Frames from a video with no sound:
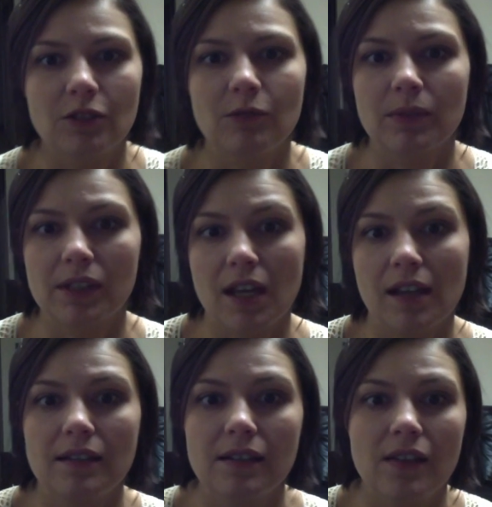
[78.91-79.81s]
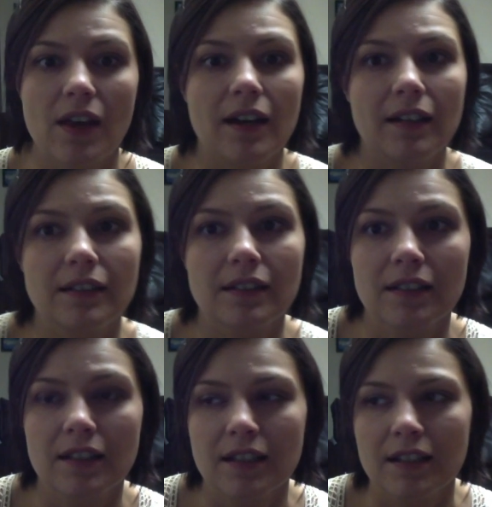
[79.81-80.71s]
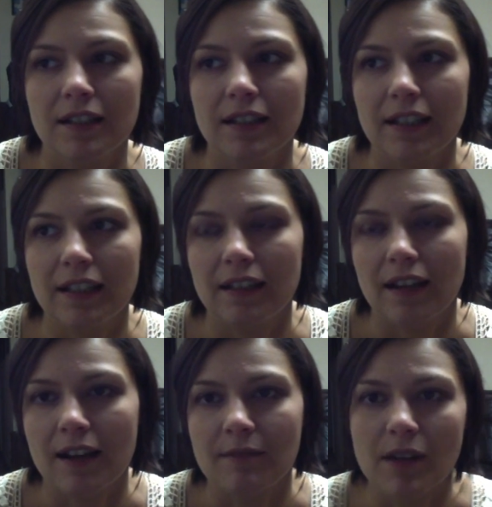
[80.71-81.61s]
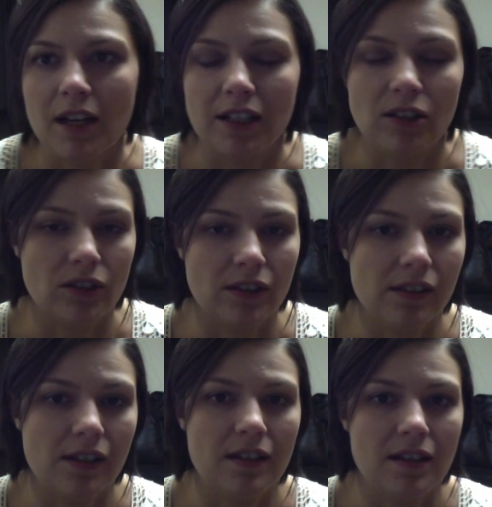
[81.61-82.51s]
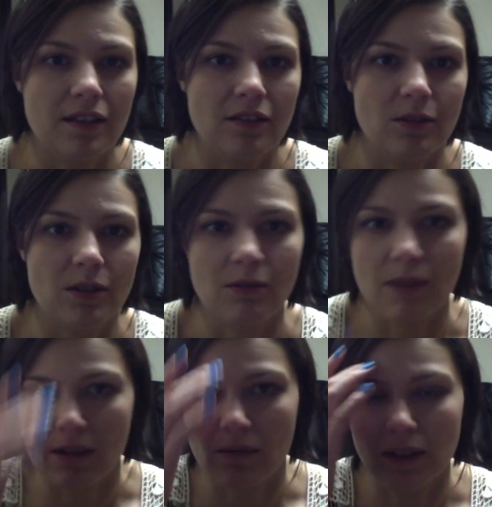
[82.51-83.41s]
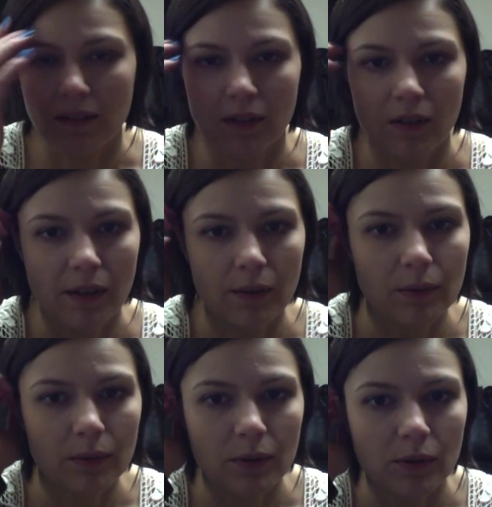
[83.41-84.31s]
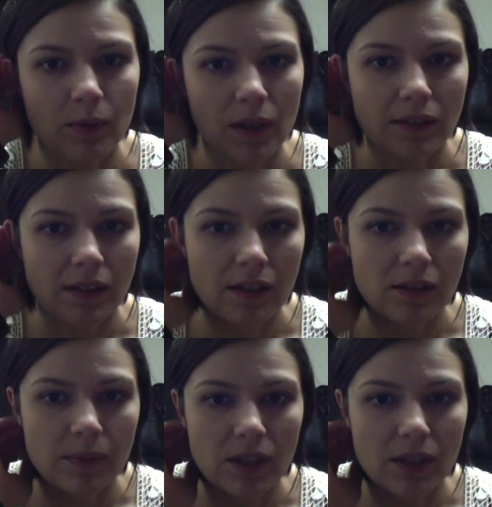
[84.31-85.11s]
to pretend that I'm not interested in losing weight while I'm going through this process.